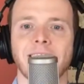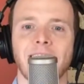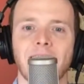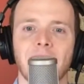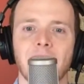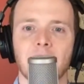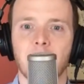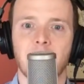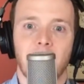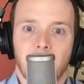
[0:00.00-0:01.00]
And to
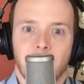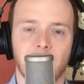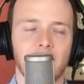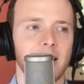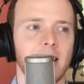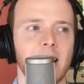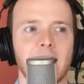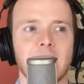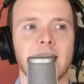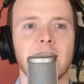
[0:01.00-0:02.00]
me, that
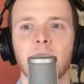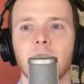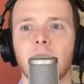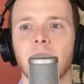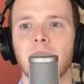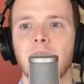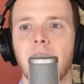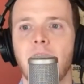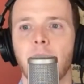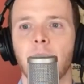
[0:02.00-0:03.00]
gets into an
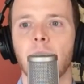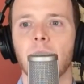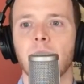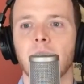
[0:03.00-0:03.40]
ethical